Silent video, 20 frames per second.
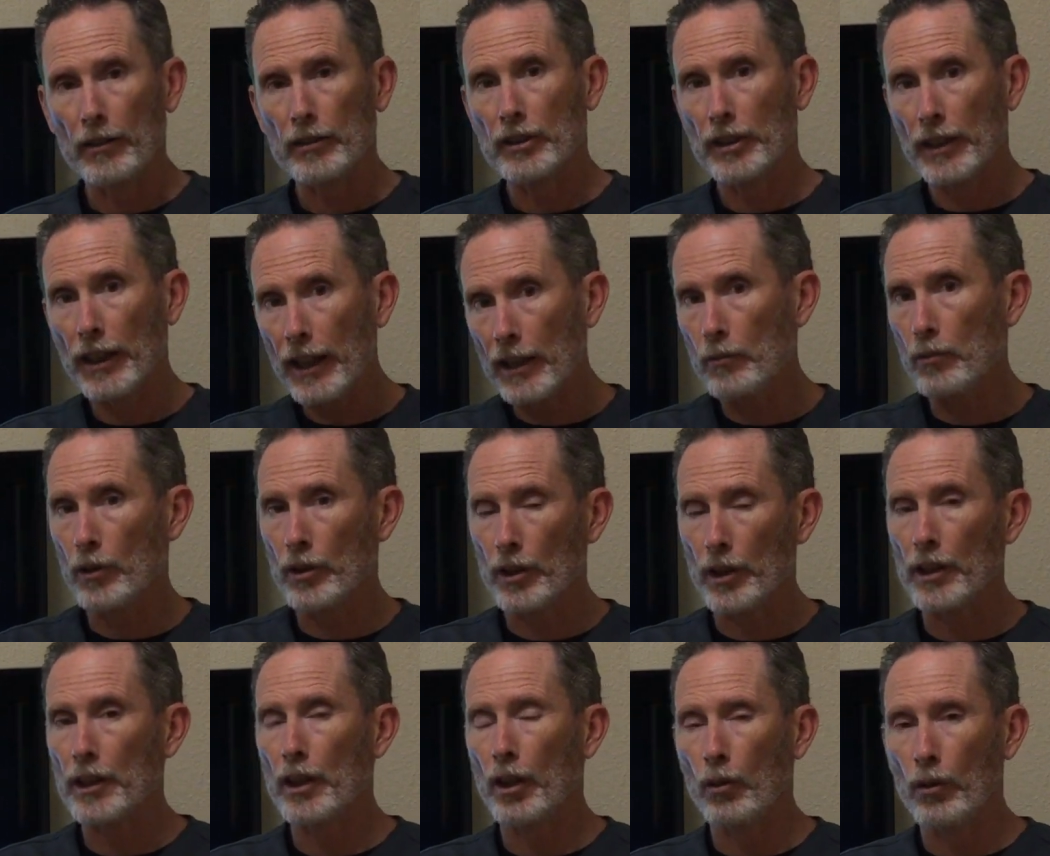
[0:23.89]
today we're
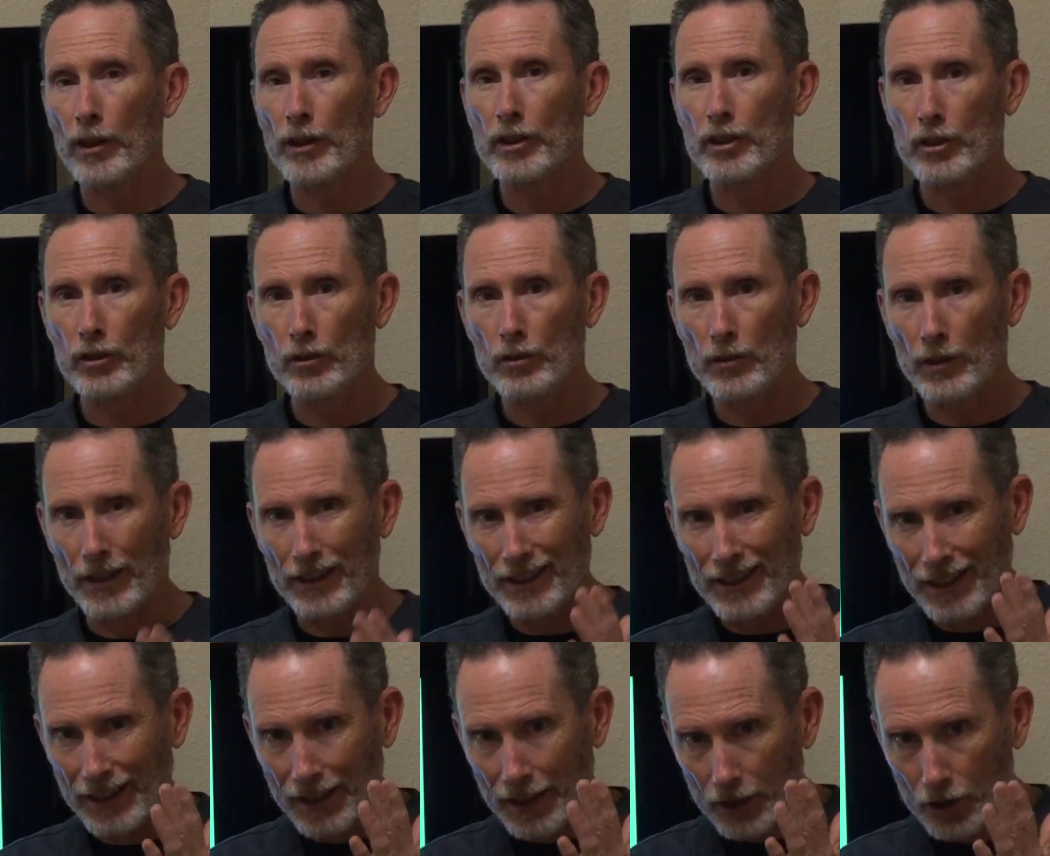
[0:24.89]
going to go into and
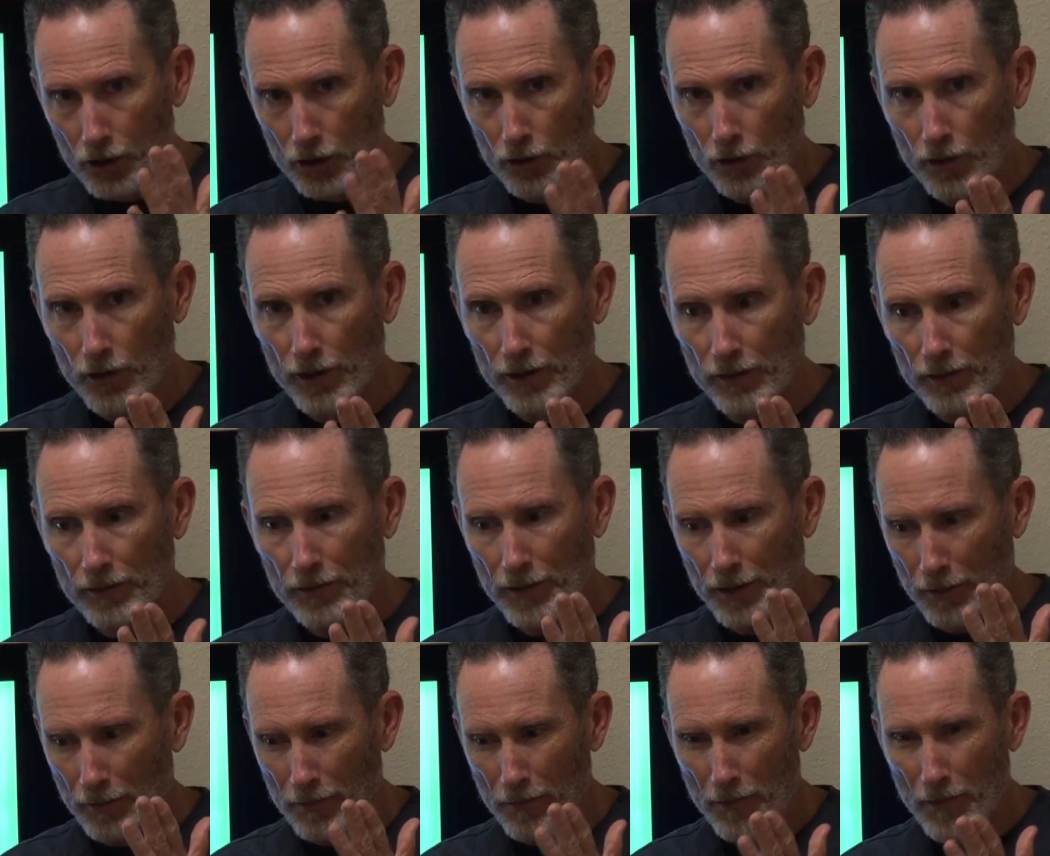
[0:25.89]
get into
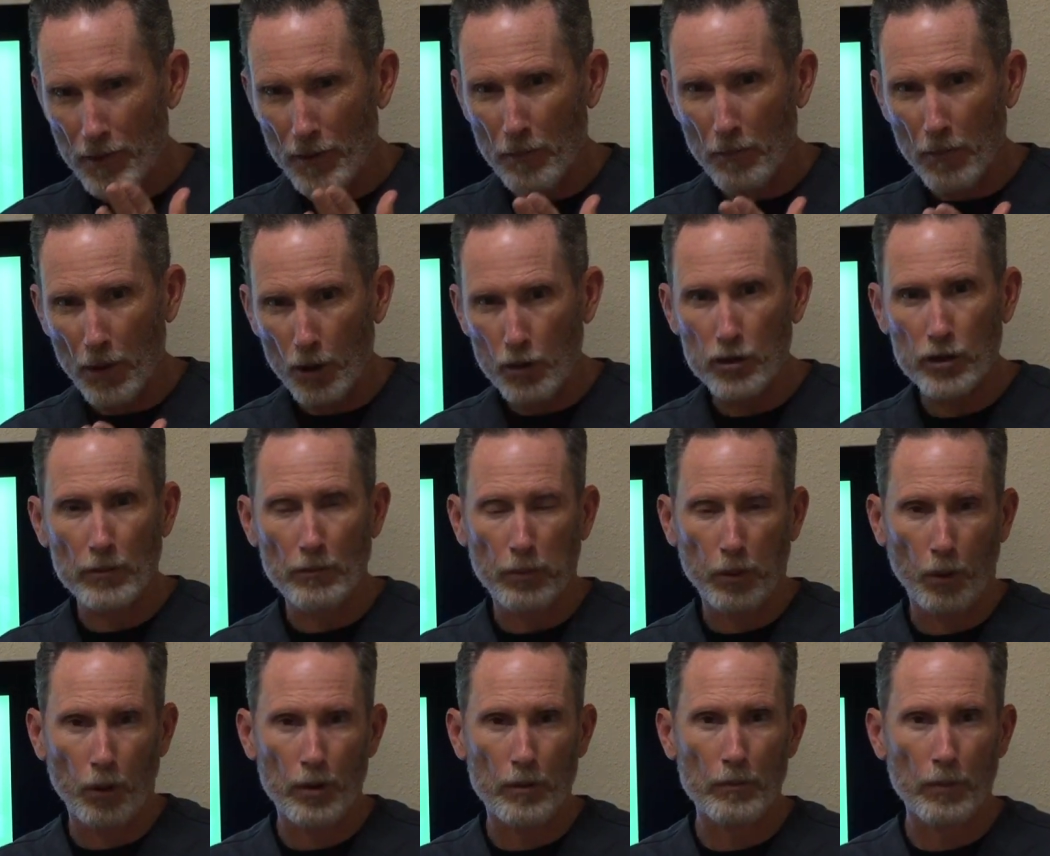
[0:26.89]
the most
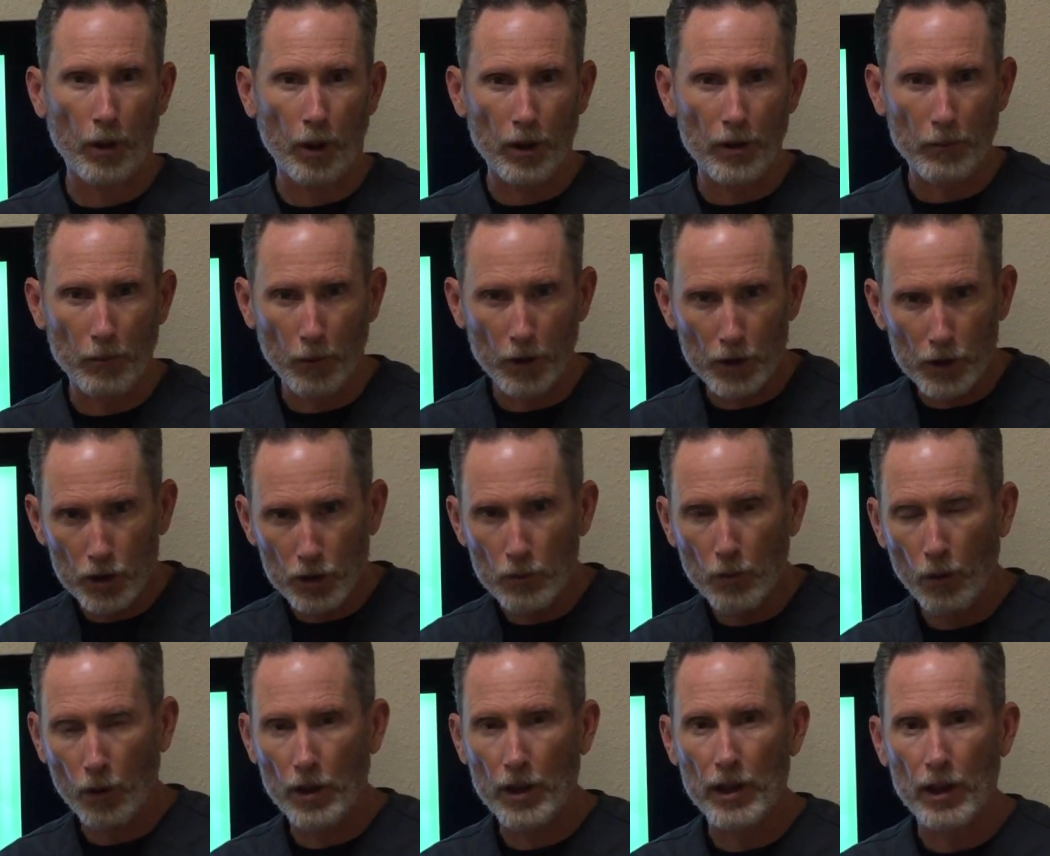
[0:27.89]
important part. What you
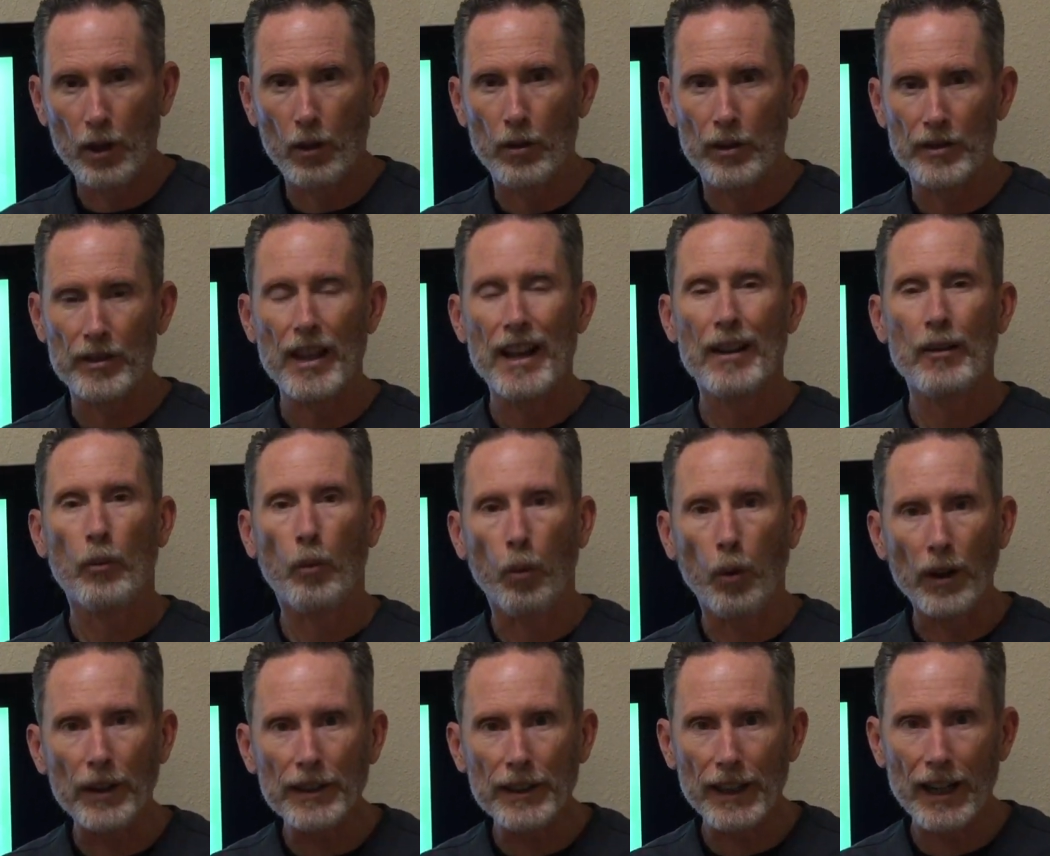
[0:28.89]
want to know is,
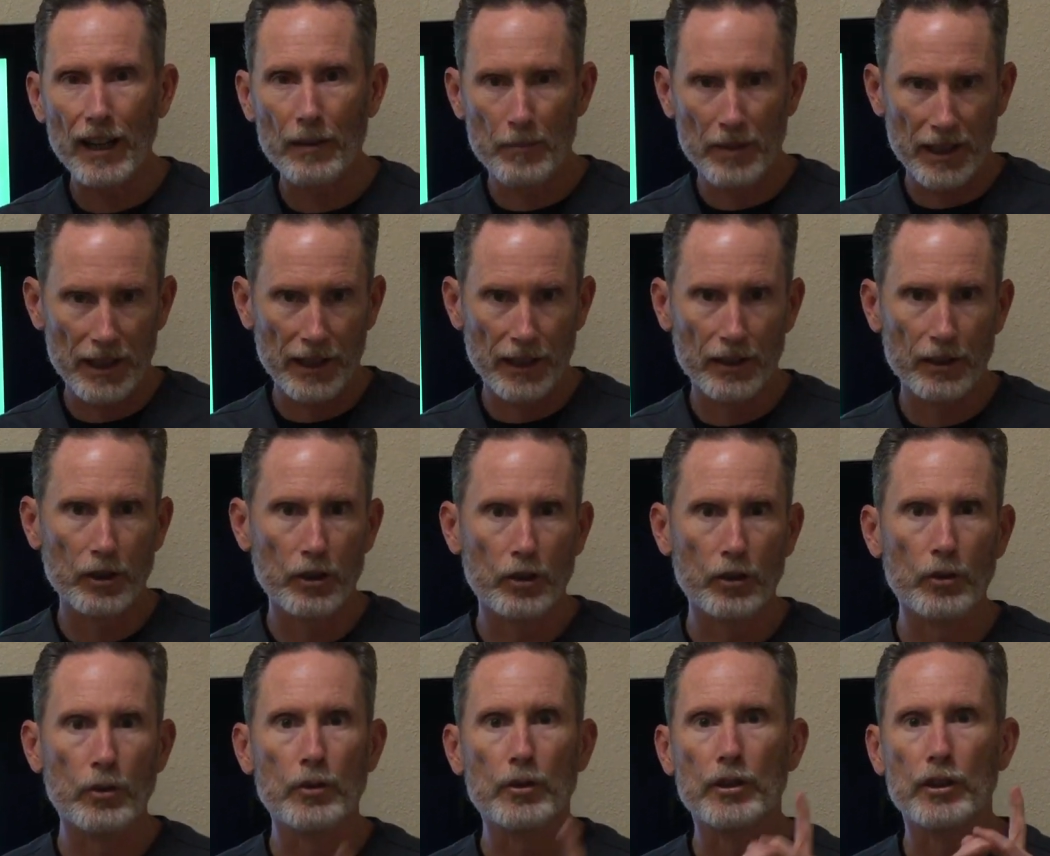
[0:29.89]
what can I begin to
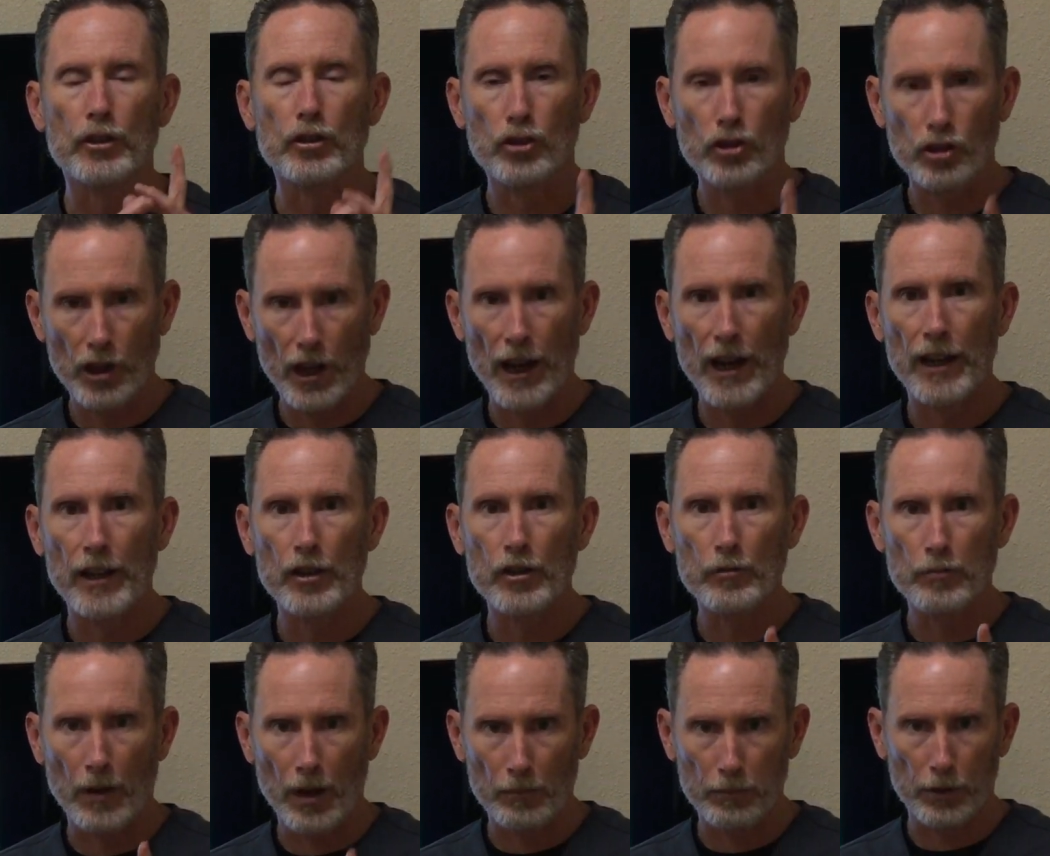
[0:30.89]
do to
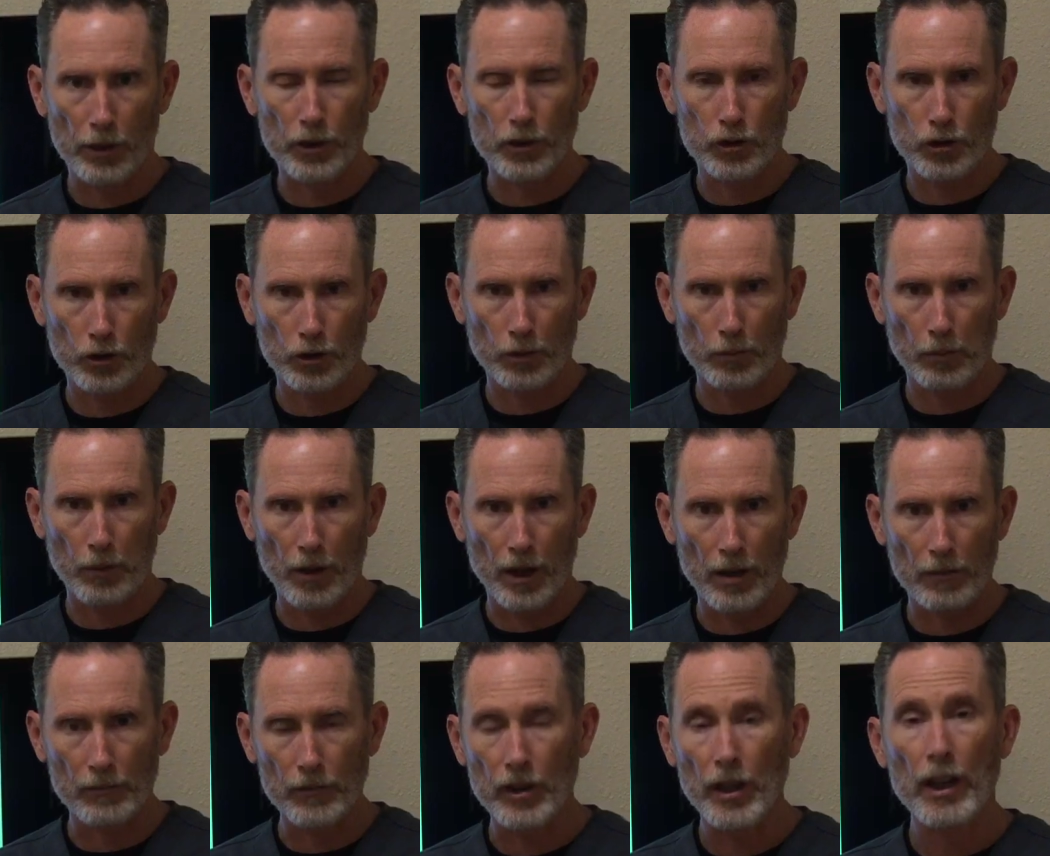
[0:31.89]
change my blood sugar
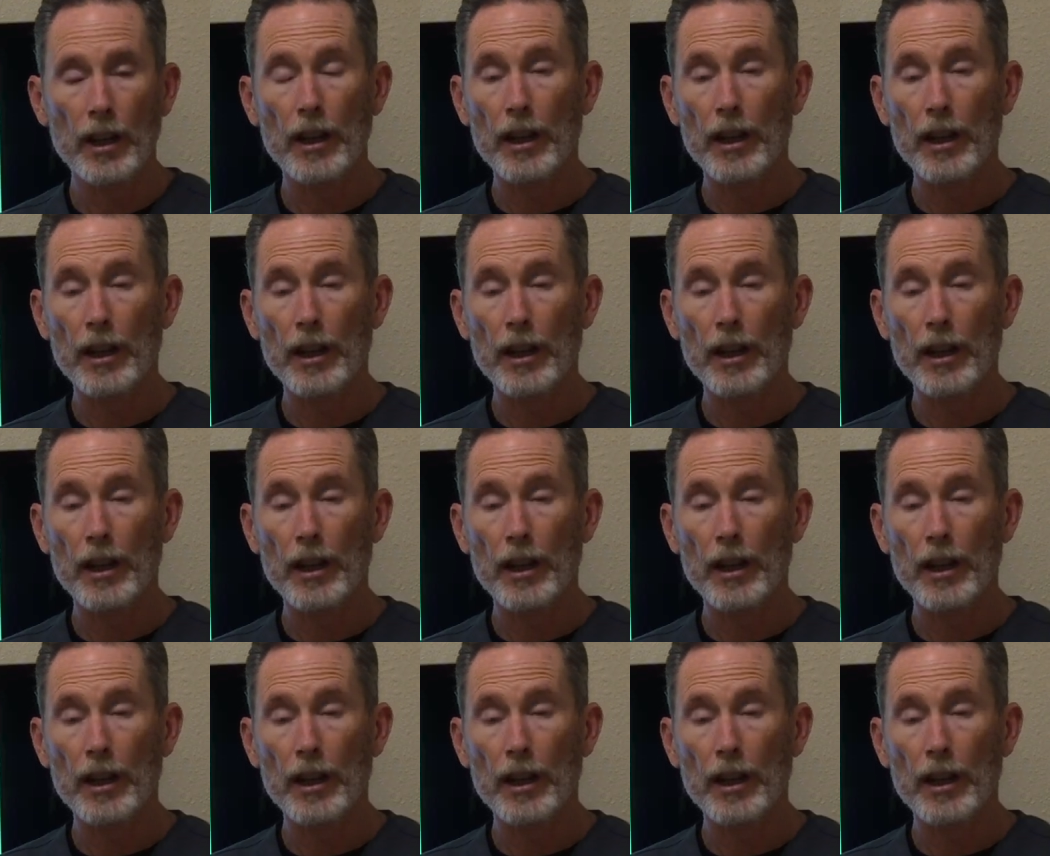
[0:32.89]
problems?